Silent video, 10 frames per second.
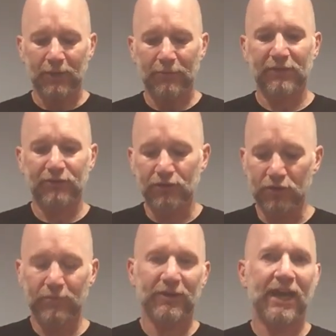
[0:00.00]
But if you
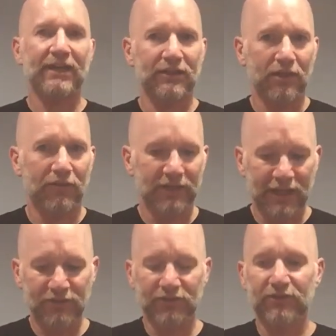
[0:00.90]
do them diagonally over
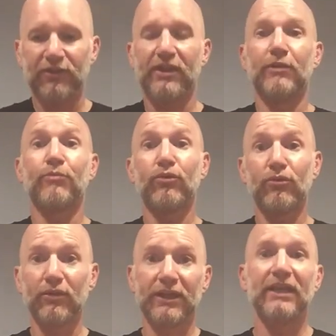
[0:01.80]
the edges, they'll
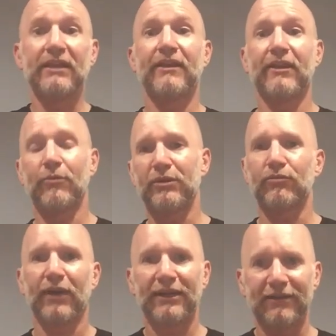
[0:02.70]
pull in and they'll be
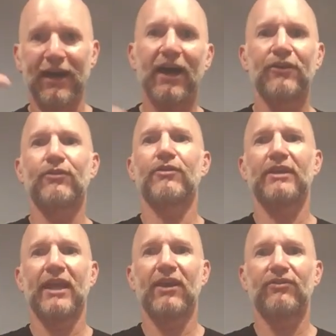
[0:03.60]
right under
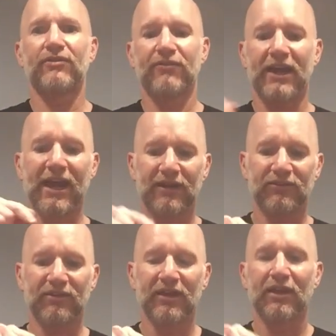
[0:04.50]
the edge of
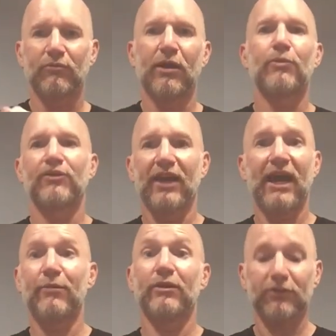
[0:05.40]
that rubber
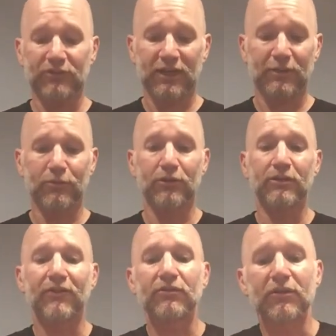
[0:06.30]
tab. It'll look terrible.
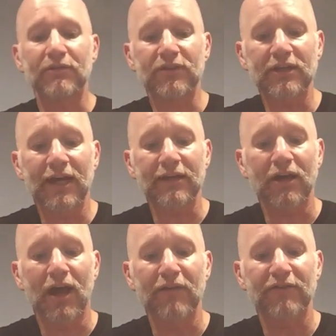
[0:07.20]
You'll have to cut it
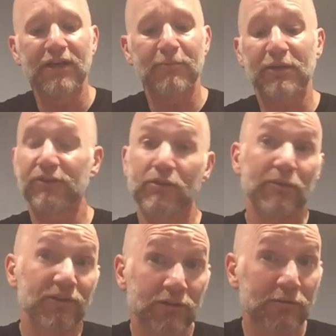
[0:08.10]
off, because the
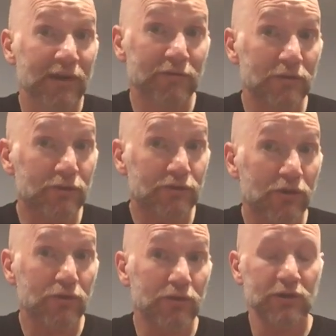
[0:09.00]
rest of your rifle looks
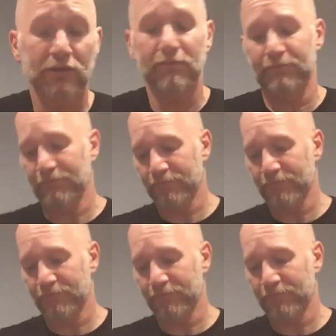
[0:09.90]
so good.